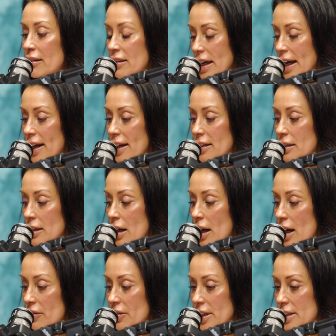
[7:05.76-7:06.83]
then,
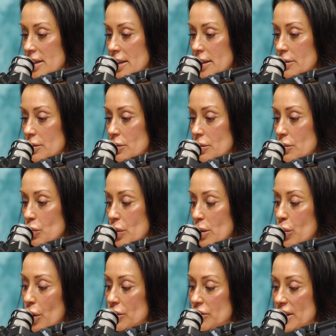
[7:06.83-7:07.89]
obviously we
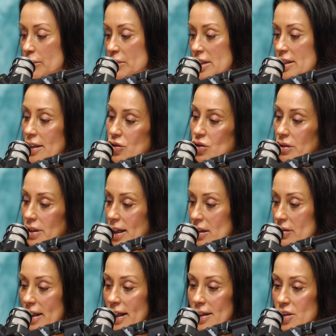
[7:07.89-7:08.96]
weren't deemed essential
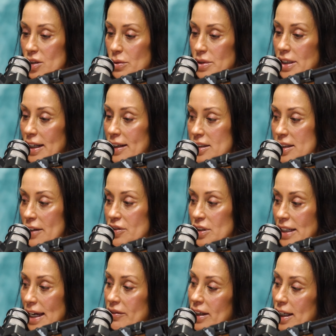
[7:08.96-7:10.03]
yet, right? So it was kind of tough to
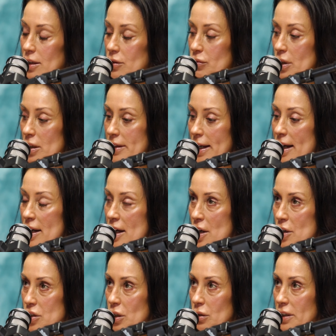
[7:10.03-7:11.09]
navigate through all that.
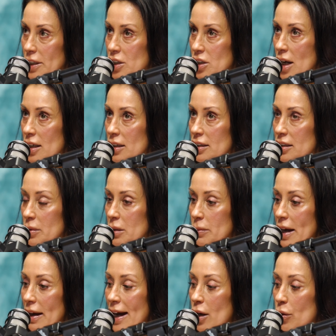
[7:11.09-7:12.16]
So let's talk a little bit
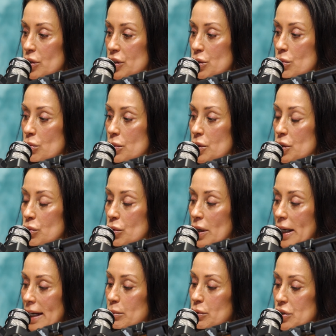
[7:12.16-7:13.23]
about how you were
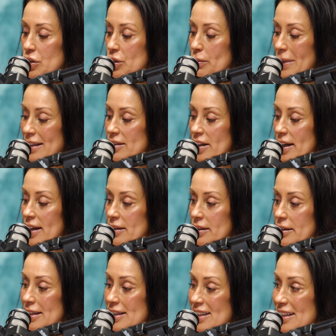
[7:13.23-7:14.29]
able to
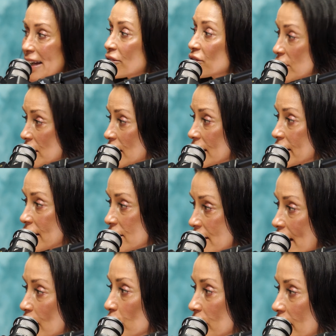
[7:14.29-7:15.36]
maintain the safety and the
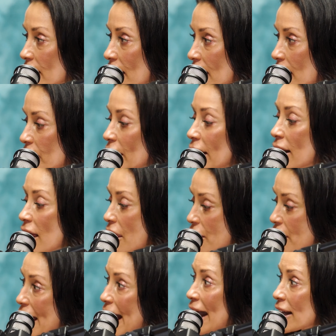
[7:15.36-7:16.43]
integrity of
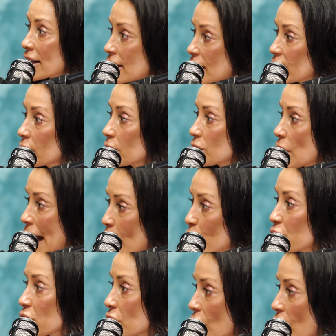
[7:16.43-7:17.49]
that
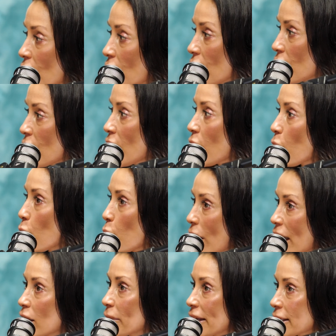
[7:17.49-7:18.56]
house call
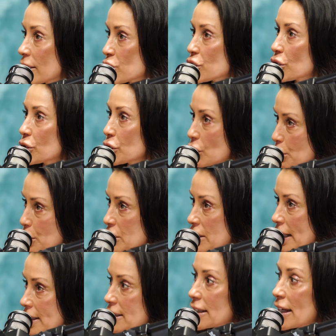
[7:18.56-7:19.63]
while making sure you're
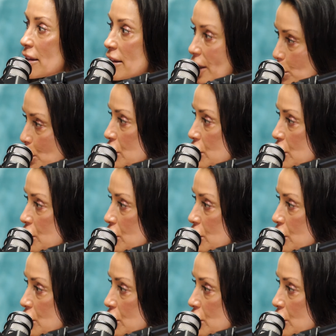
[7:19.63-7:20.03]
protected and they're